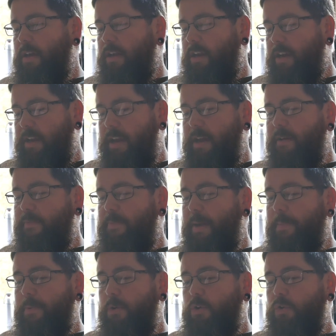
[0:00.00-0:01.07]
You can get
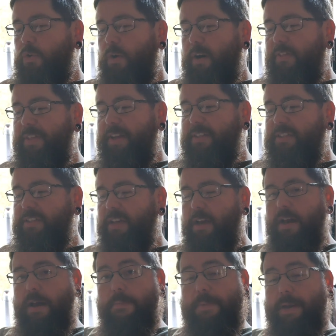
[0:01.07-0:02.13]
people who are in this
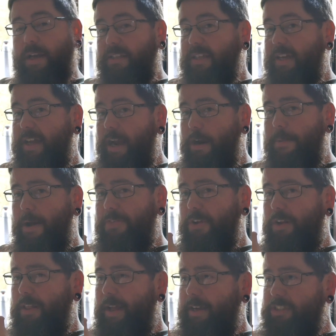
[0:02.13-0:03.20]
because they care about their
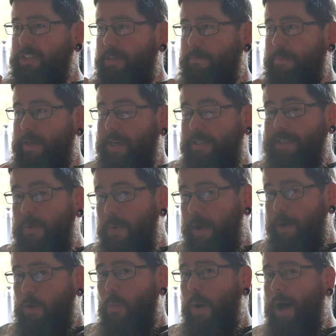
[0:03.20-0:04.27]
collection, because they
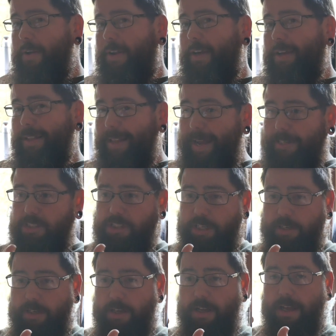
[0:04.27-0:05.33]
want a quality
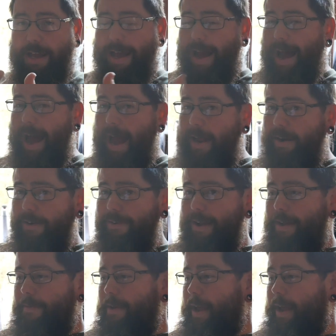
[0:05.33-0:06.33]
collection, higher end